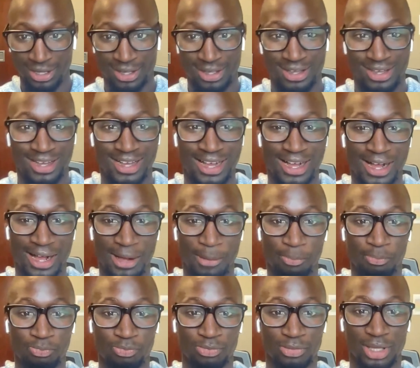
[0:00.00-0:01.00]

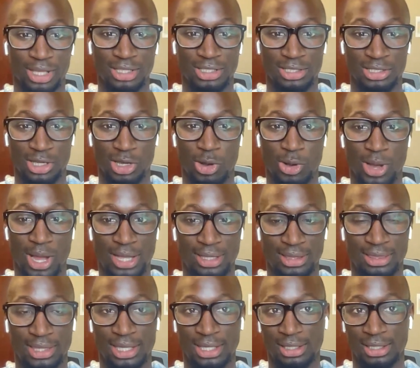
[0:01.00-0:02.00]
And so I
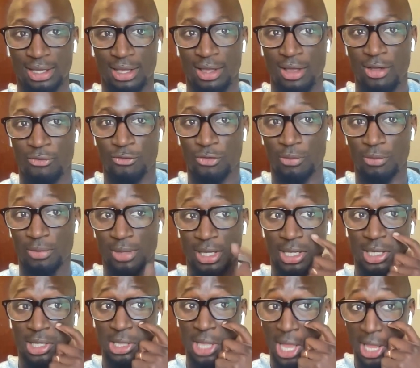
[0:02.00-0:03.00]
think for
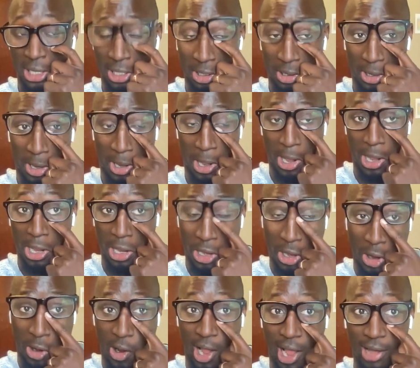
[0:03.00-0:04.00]
me, like,
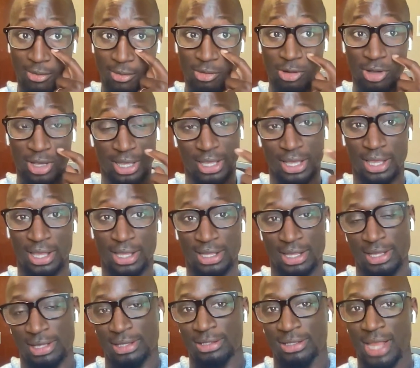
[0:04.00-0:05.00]

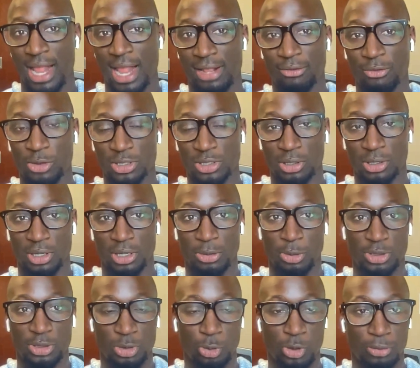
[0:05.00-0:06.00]
it kind of was
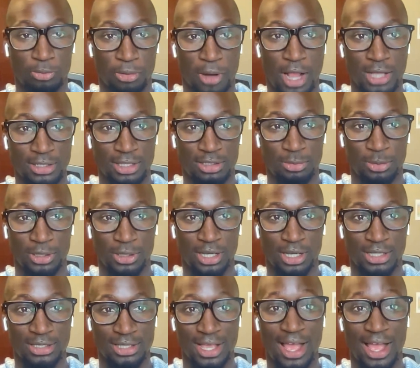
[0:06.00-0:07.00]
a weird process
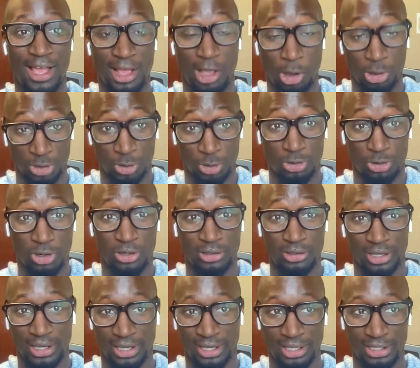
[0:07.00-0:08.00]
because I also, during
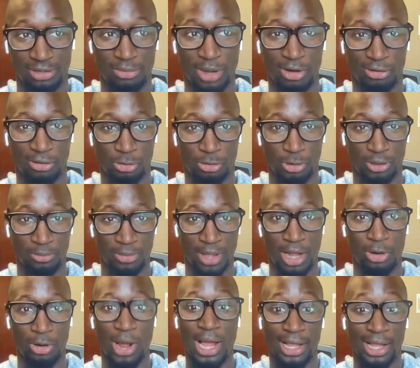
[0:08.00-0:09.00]
the heat of my recruiting
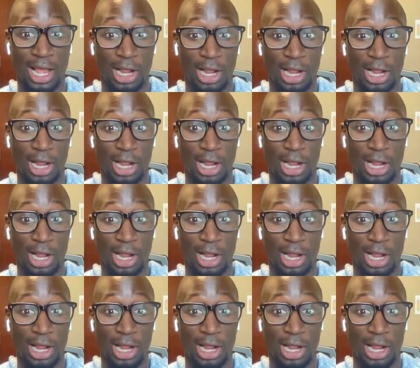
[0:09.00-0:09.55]
battle, I got hurt.